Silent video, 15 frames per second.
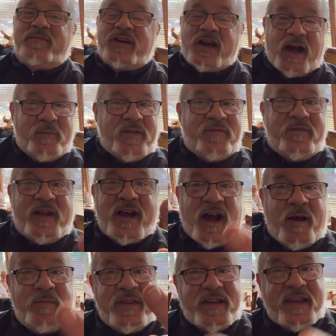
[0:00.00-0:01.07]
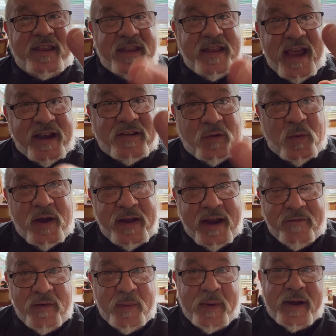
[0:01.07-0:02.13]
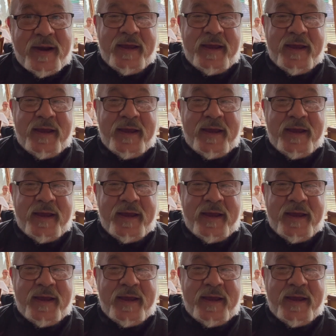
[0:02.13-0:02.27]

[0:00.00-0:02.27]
Come and come to the next one, everybody.